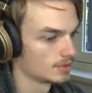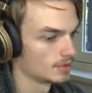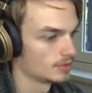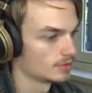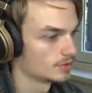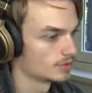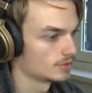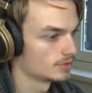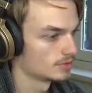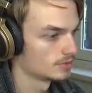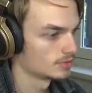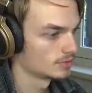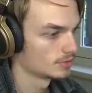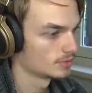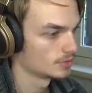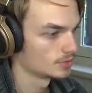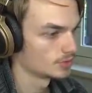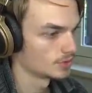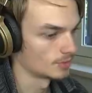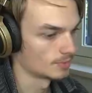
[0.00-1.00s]
You'll
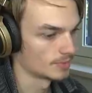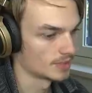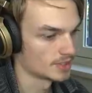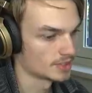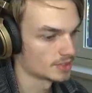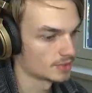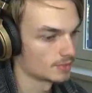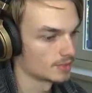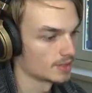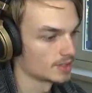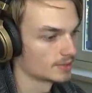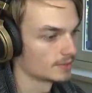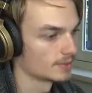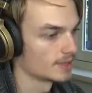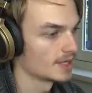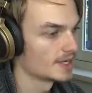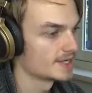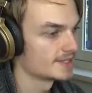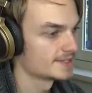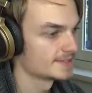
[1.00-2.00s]
join my squad,
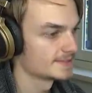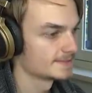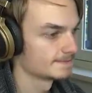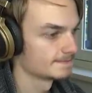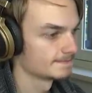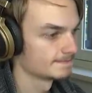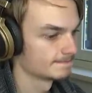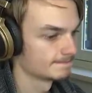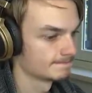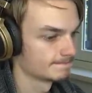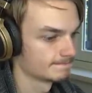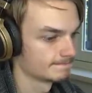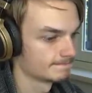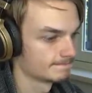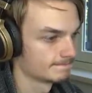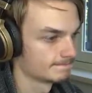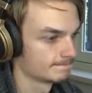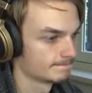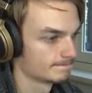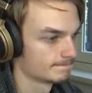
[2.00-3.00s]
right?
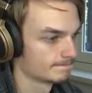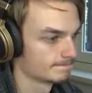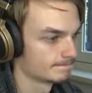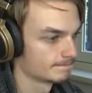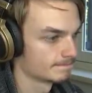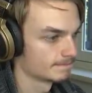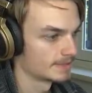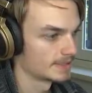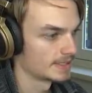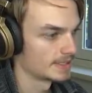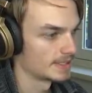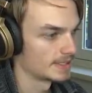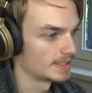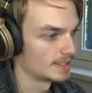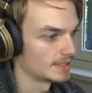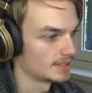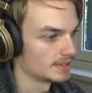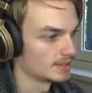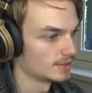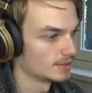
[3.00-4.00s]

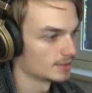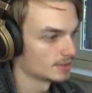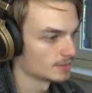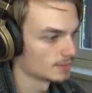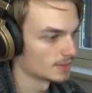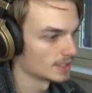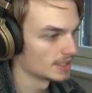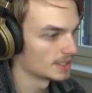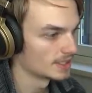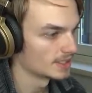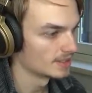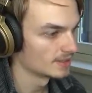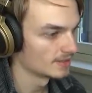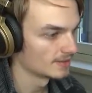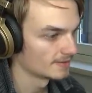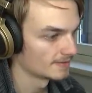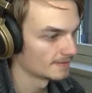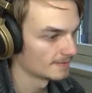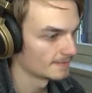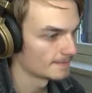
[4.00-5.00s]
And you as
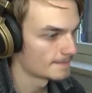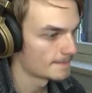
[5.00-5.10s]
well.